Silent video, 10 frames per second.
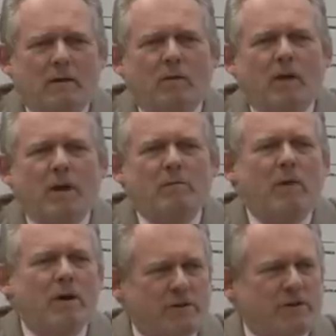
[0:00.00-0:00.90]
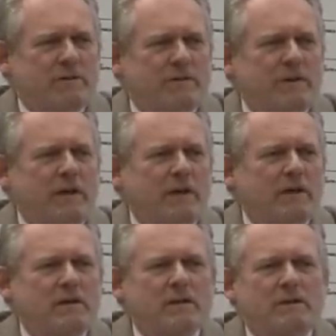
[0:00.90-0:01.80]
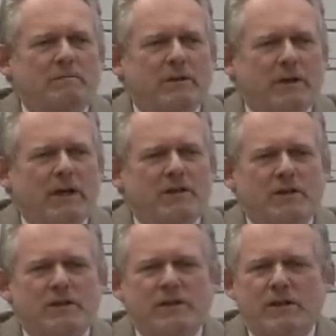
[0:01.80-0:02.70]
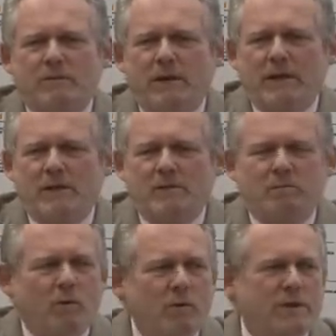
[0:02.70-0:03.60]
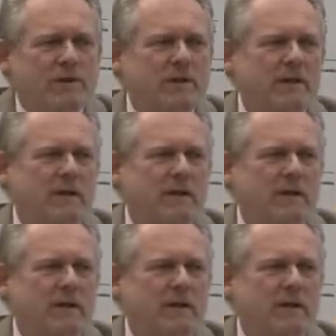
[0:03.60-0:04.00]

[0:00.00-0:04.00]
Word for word: Although most of the productions that we had supported